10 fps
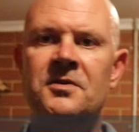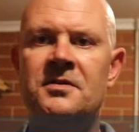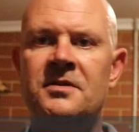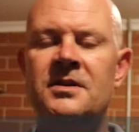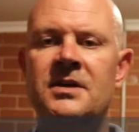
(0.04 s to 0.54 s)

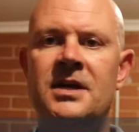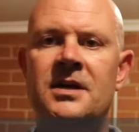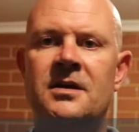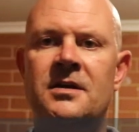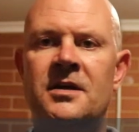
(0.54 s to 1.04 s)
got
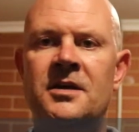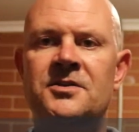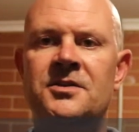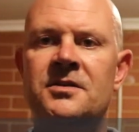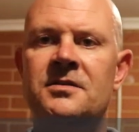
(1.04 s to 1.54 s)
the
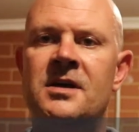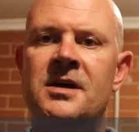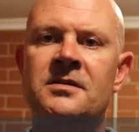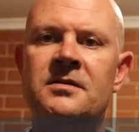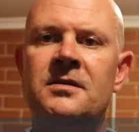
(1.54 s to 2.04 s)
etching
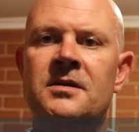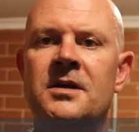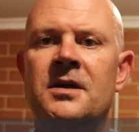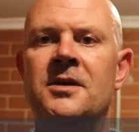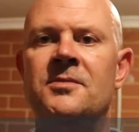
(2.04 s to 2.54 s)
done,
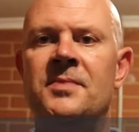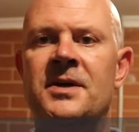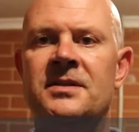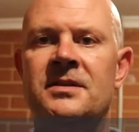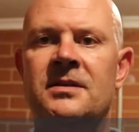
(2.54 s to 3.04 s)

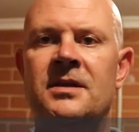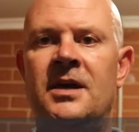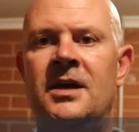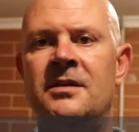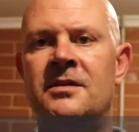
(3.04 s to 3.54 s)

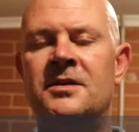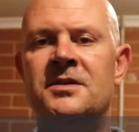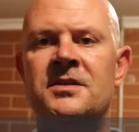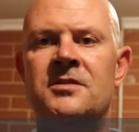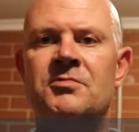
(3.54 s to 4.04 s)
and the
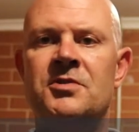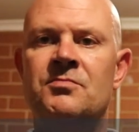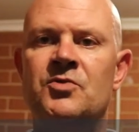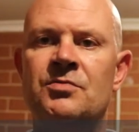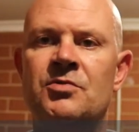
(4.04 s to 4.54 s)
next thing we're
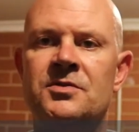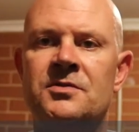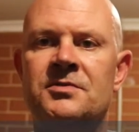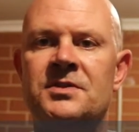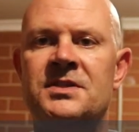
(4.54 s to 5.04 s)
going to move on
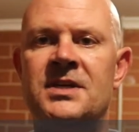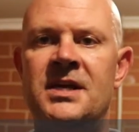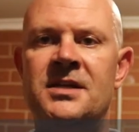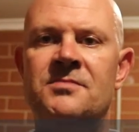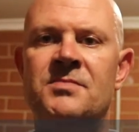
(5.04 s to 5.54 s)
to is sanding.